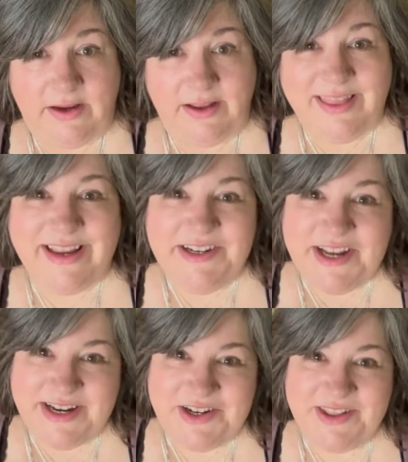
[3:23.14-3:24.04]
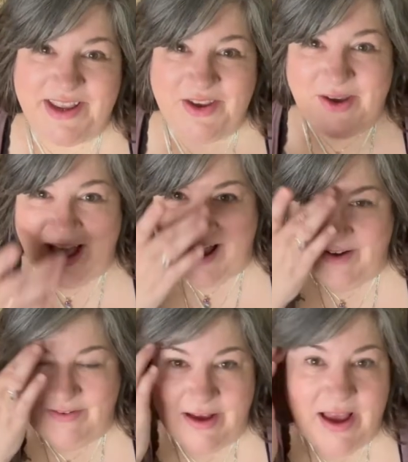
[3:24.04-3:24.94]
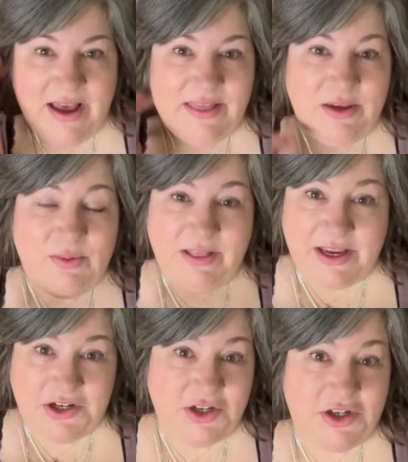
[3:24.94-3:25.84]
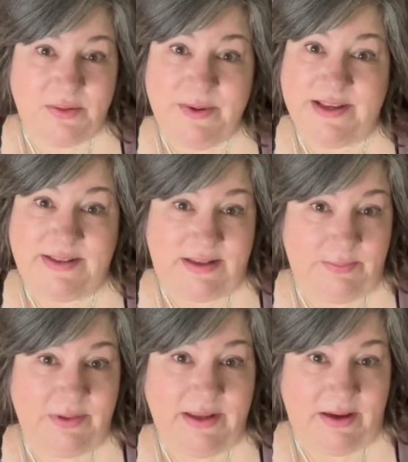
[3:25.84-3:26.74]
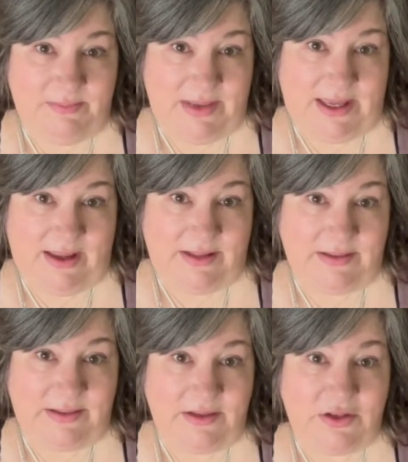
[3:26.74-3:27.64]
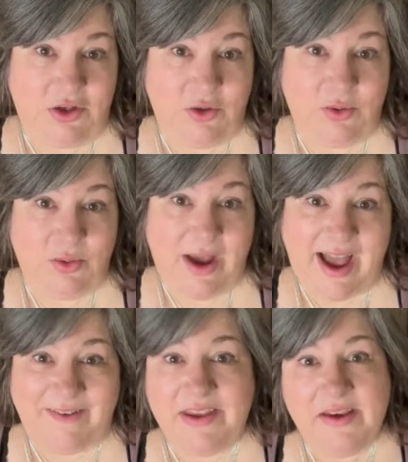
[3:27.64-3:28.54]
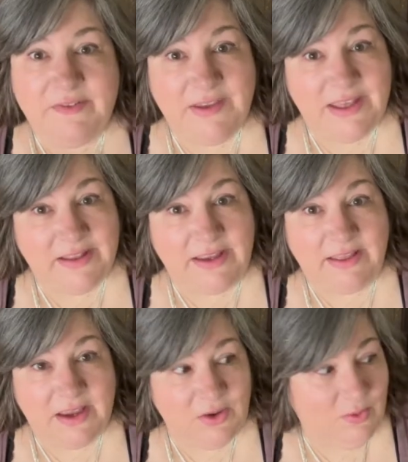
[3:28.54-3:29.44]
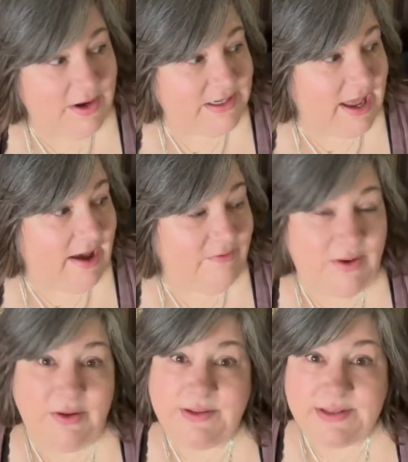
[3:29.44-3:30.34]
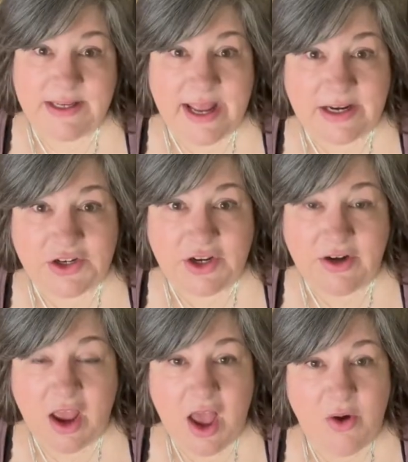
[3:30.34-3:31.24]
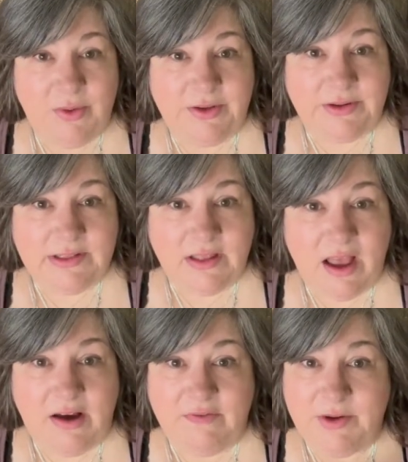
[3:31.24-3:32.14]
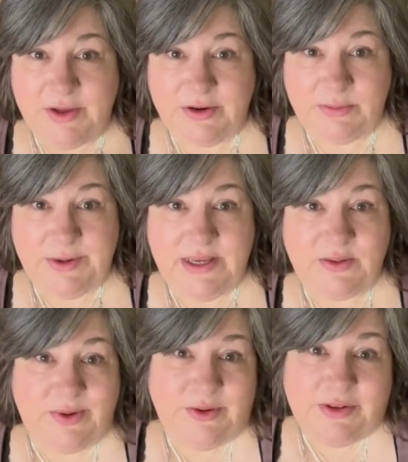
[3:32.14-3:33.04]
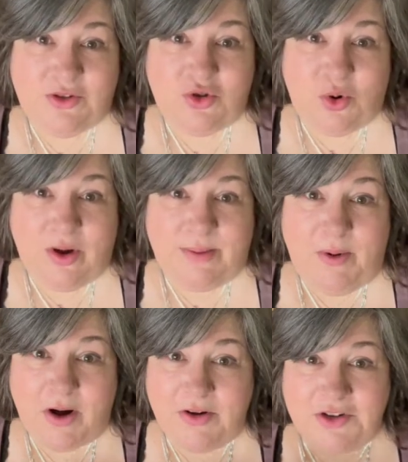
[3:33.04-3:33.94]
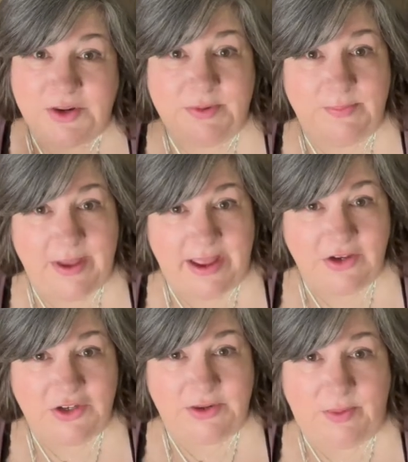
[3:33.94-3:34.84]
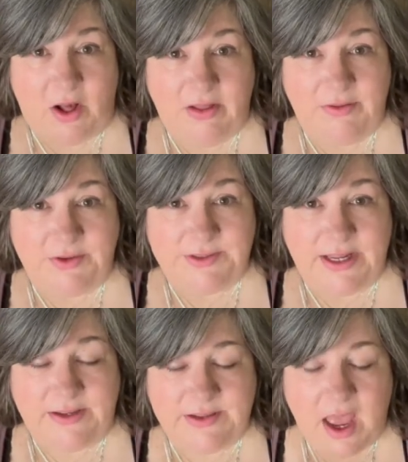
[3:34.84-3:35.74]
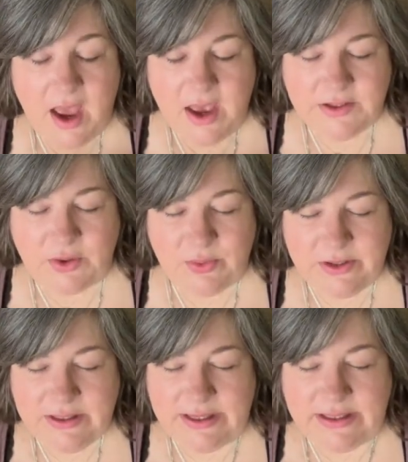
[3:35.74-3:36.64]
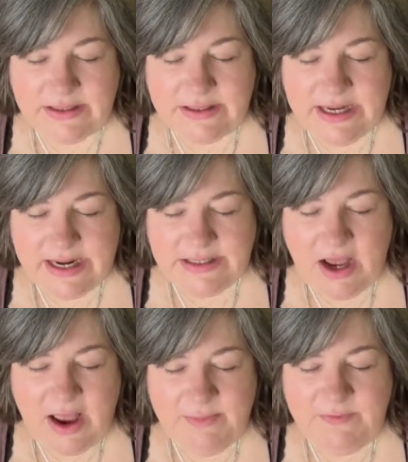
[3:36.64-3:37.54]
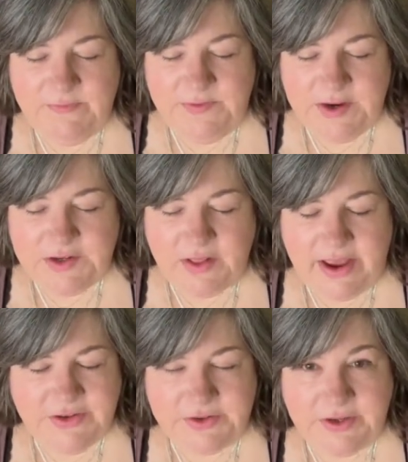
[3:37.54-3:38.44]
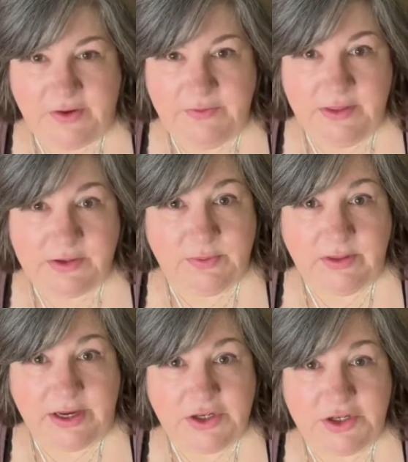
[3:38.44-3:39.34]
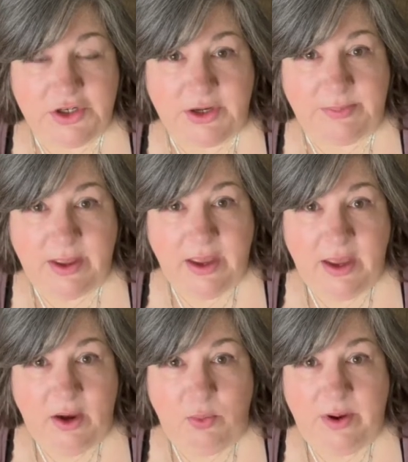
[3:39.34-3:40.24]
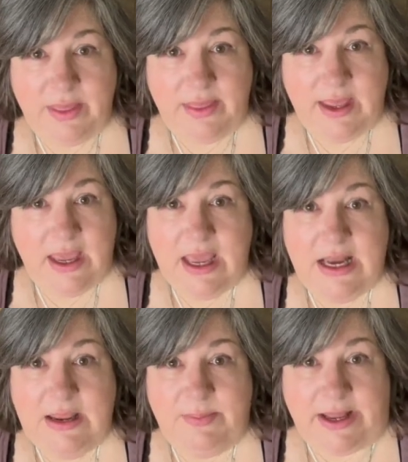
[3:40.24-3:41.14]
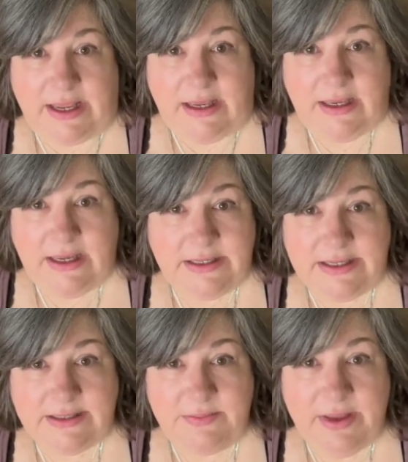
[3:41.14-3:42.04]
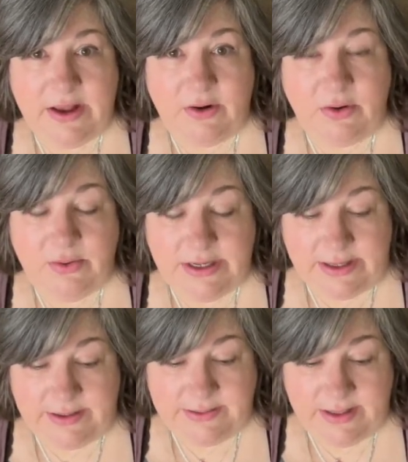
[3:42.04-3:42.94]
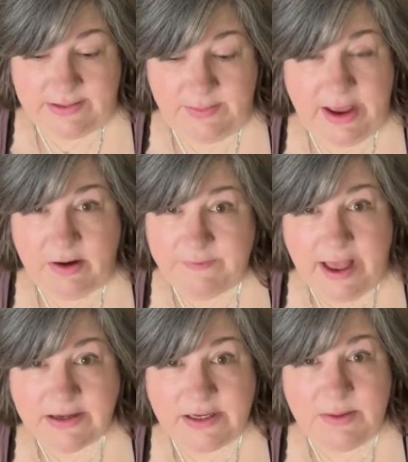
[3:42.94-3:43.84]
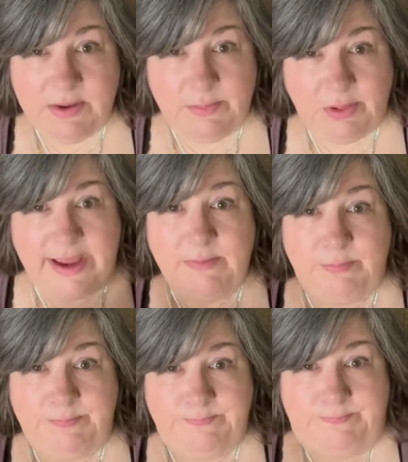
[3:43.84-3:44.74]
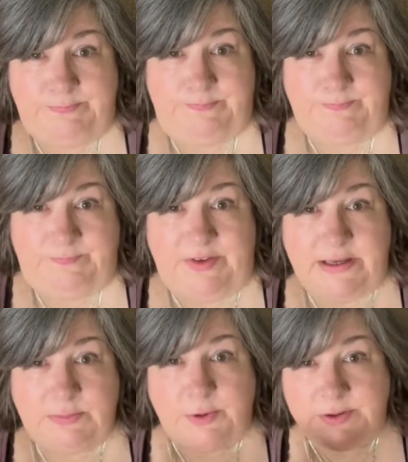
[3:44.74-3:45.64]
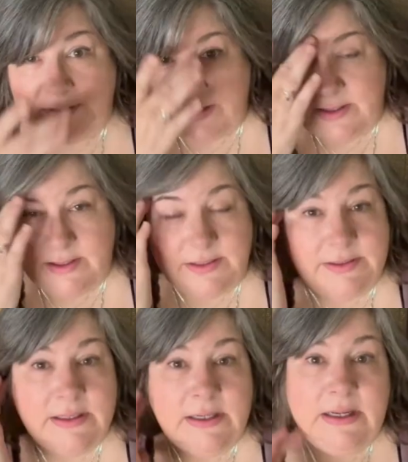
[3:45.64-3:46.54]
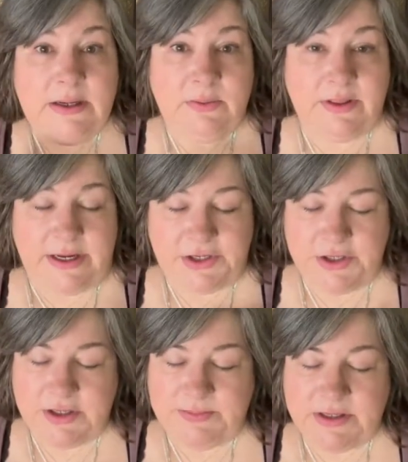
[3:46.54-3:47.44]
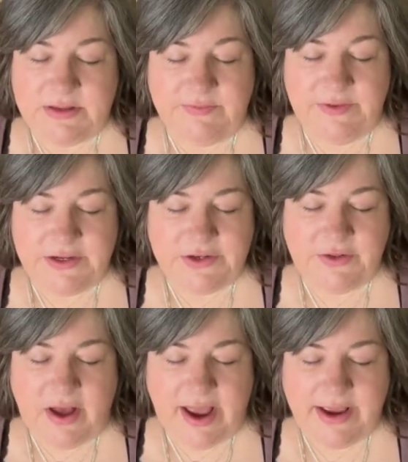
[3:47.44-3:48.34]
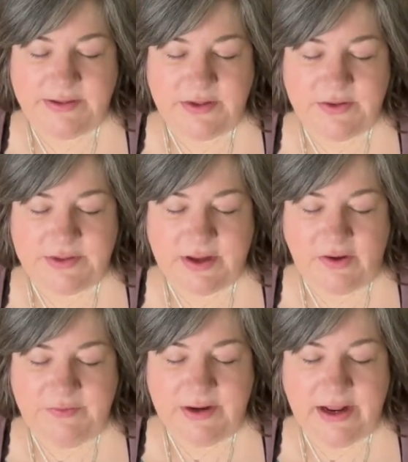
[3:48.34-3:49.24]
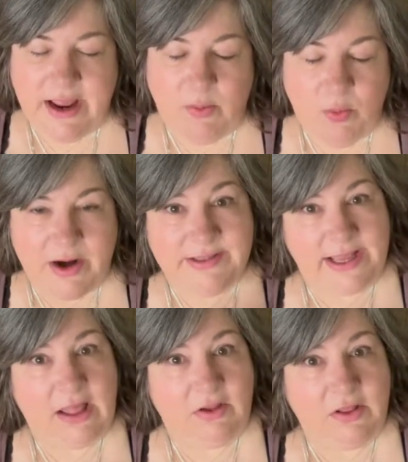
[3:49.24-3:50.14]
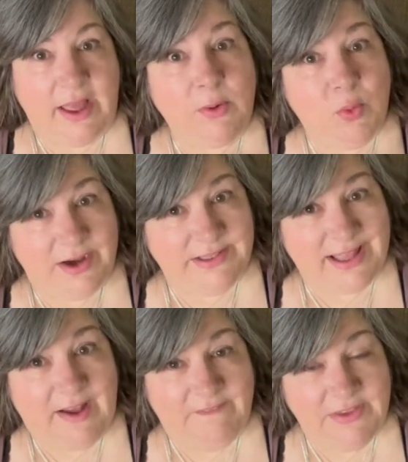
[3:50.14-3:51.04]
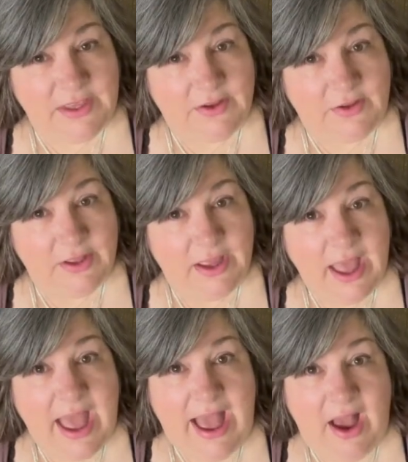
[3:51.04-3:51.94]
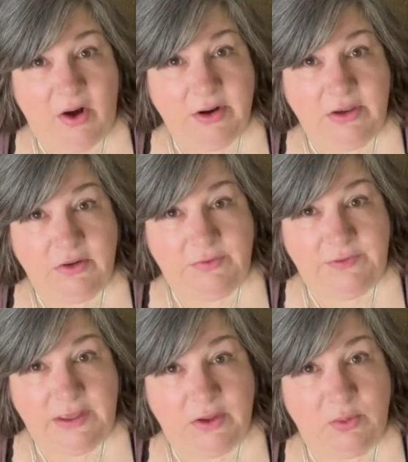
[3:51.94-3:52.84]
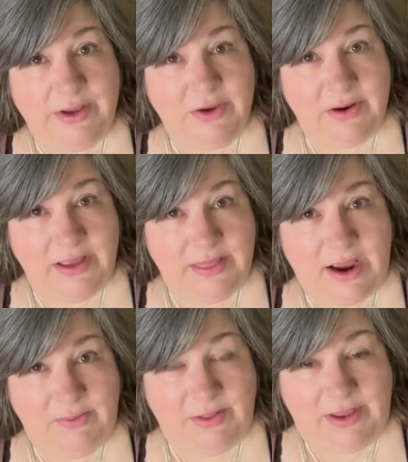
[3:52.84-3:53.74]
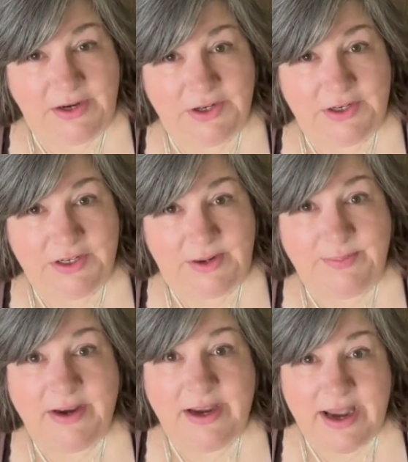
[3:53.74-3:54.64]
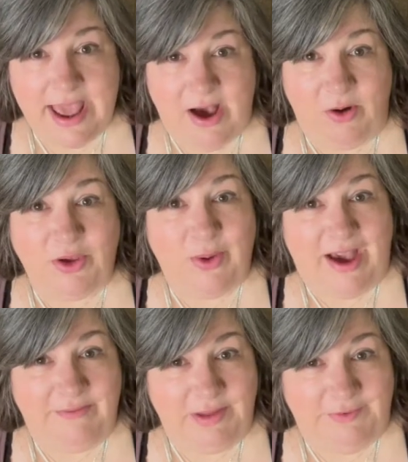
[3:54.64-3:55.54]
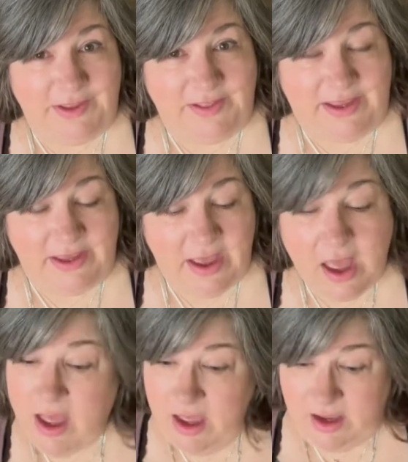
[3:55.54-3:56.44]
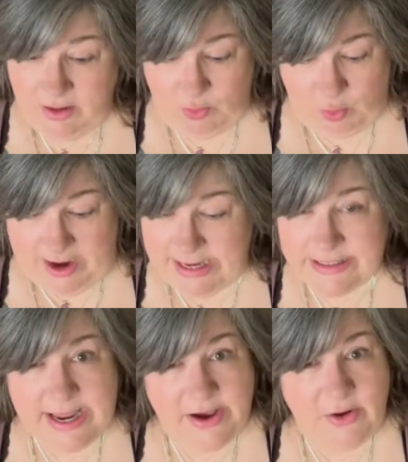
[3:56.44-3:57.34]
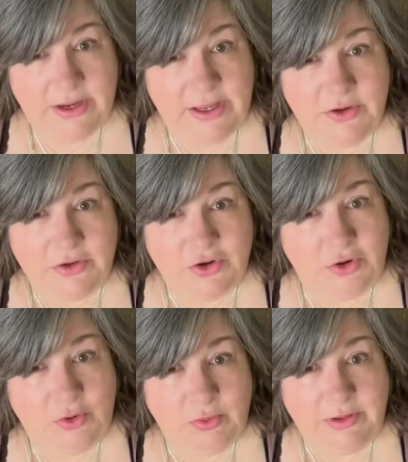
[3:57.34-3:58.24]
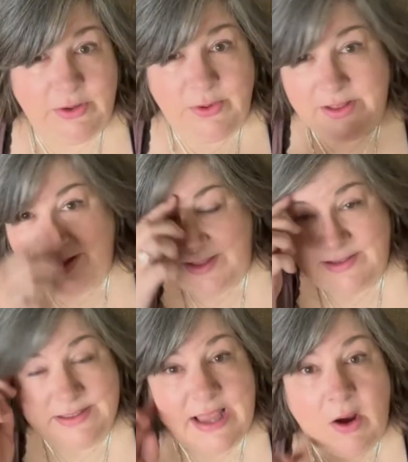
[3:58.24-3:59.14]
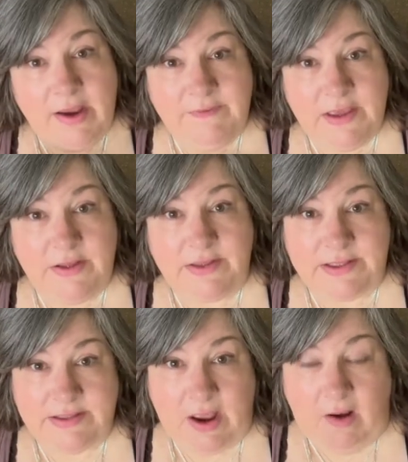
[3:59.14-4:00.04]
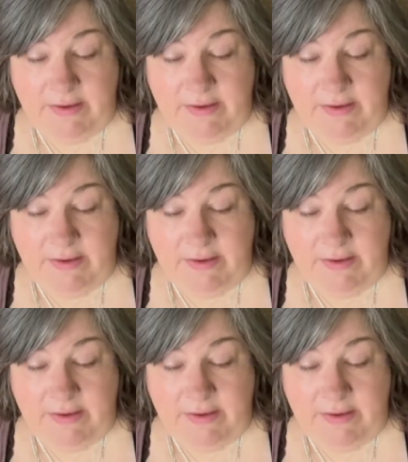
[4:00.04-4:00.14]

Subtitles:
the intention that you have. The relationship is simply a means to having a feeling that you want to have, whether it's connection, whether it's love, whether it's peace, whether it's joy, partnership, companionship, all of those things. So really take time and visualize yourself in this relationship with anybody. It doesn't matter who it is. As a matter of fact, it can be a blank-faced person in this relationship. Just visualize yourself in it, and what does that look like? What does that feel? How do you feel when you're in that relationship? Now you have the feeling. Write down in your journal really quickly, this is how I feel, this is how I